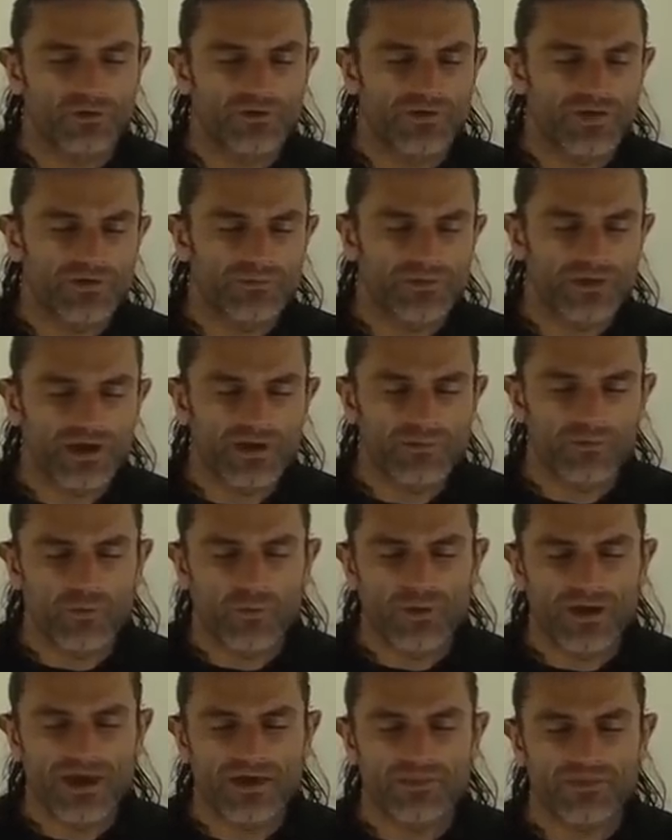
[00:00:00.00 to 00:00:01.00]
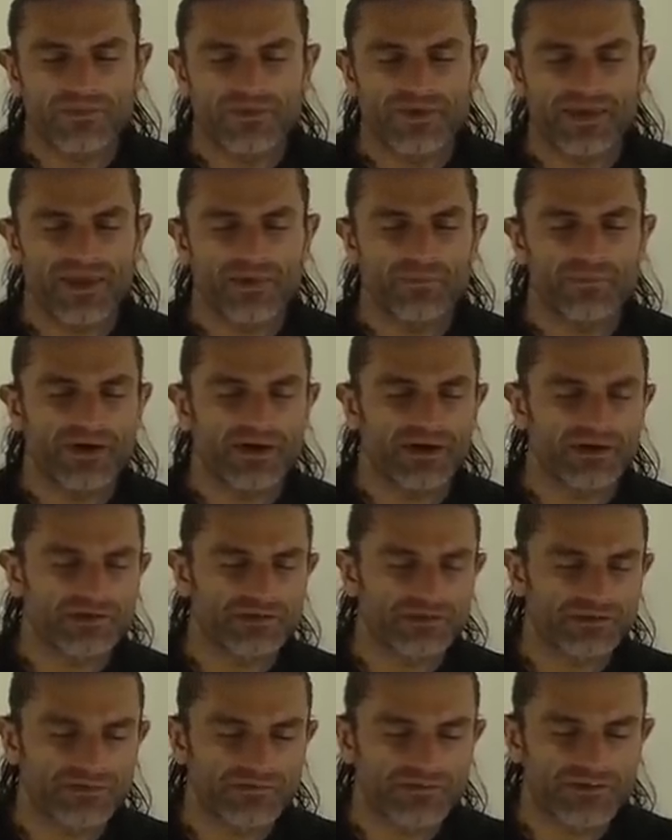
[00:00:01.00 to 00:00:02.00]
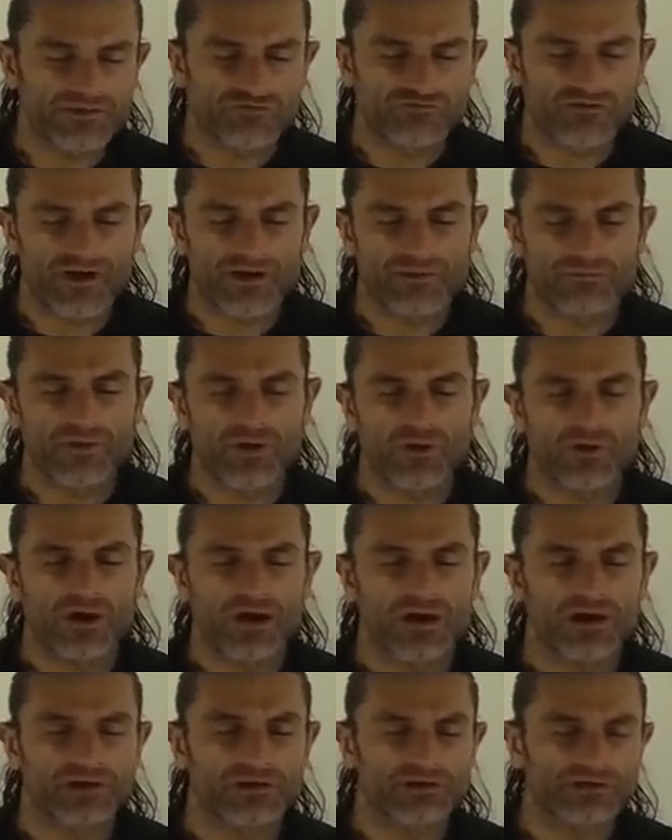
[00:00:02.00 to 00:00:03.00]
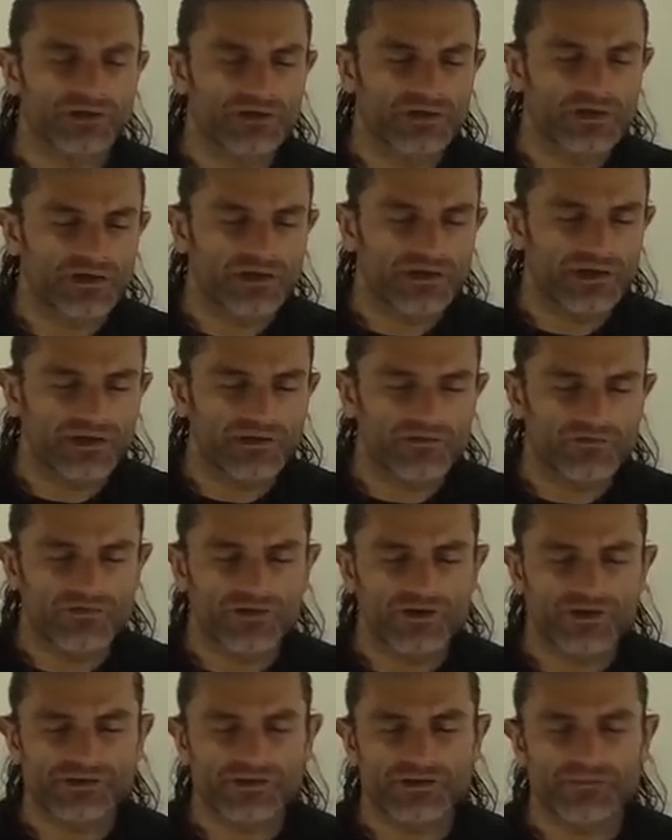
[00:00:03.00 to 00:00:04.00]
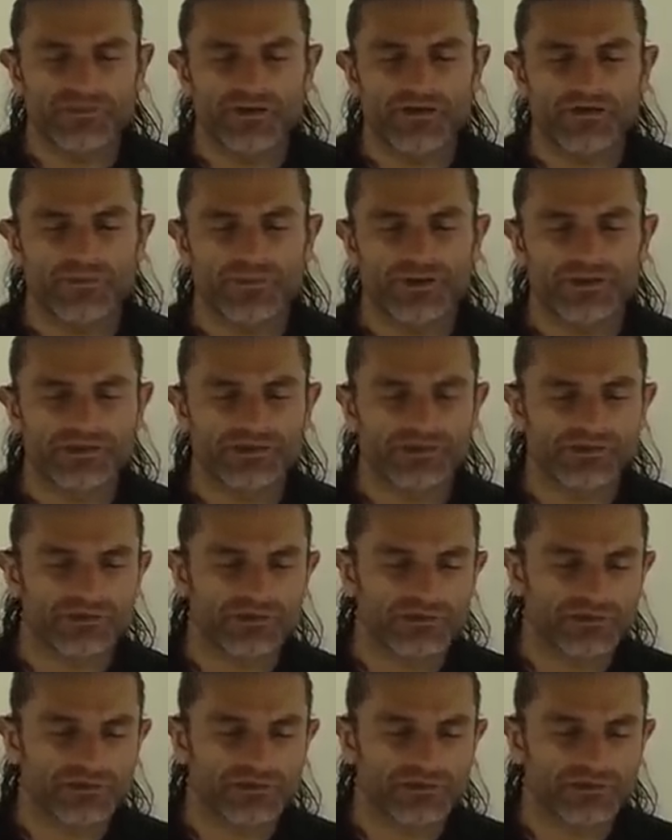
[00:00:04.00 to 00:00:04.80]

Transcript: you then become aware that the apex of this rainbow coloured inverted pyramid